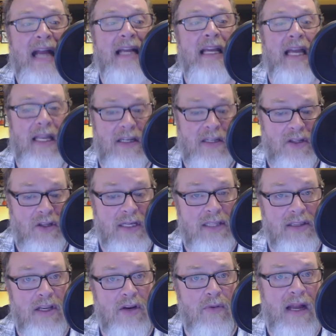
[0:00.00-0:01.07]
back and
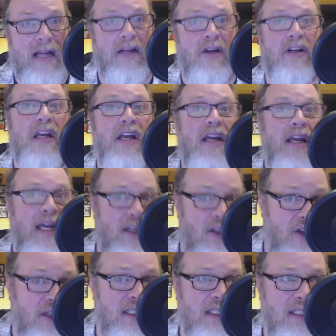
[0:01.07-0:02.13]
look at their record
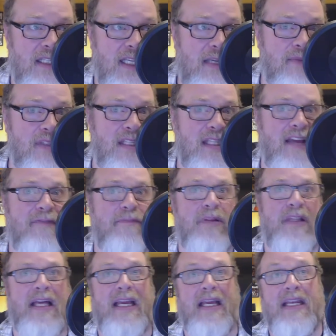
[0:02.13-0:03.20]
and look at the teams that they've
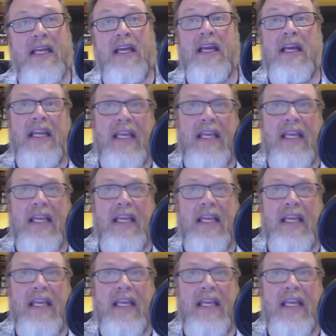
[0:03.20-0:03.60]
played,